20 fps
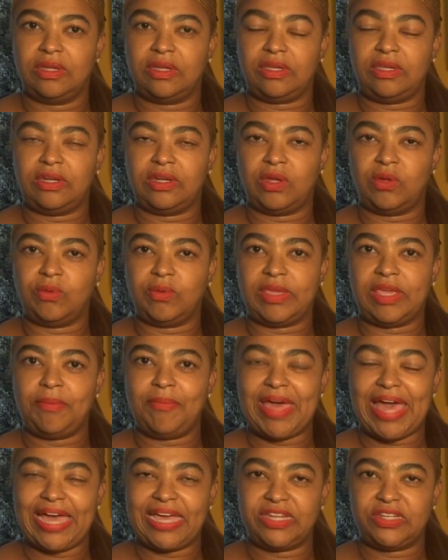you know get
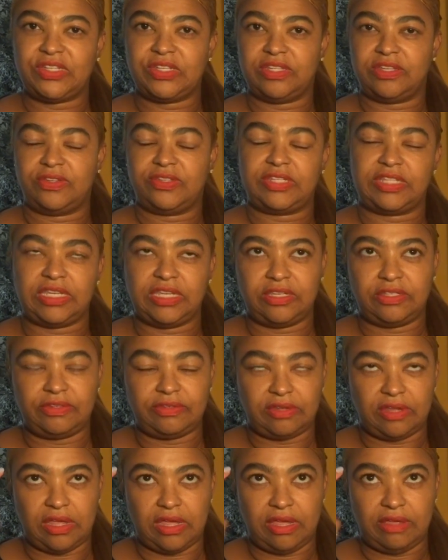back into those
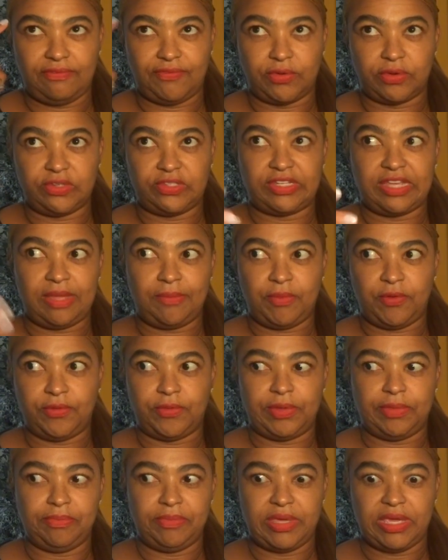things. Uh, for example,
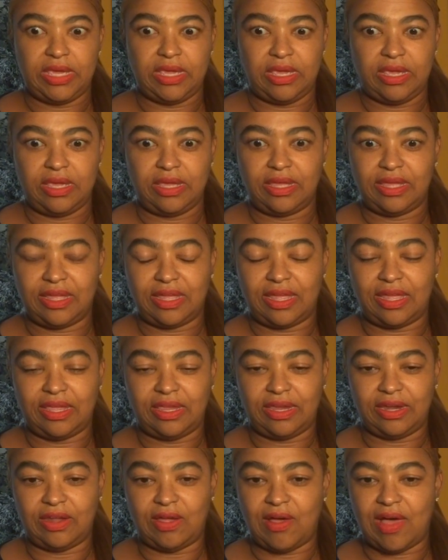with me,
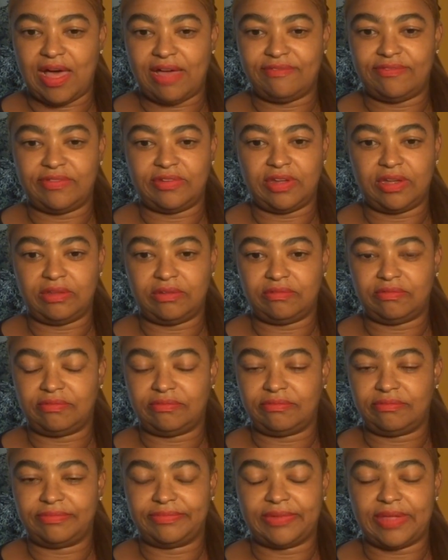you know I've
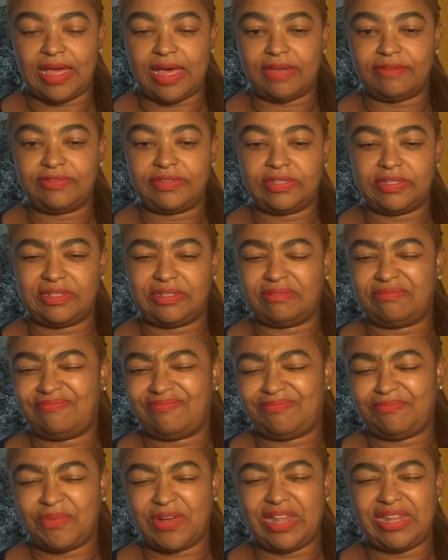known I've
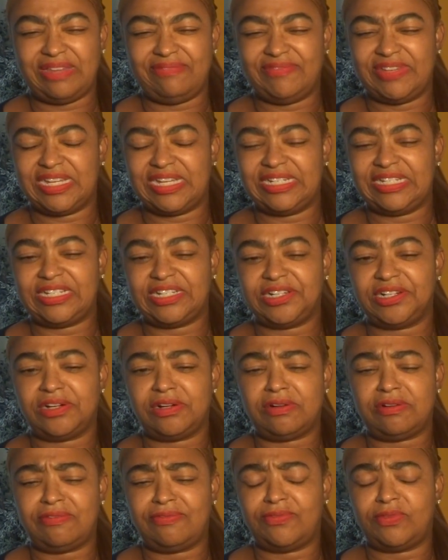probably done
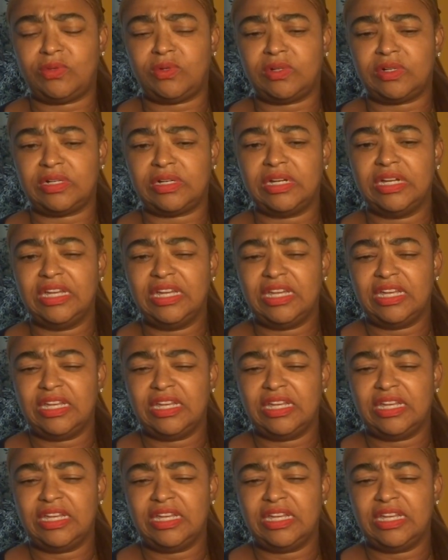tarot for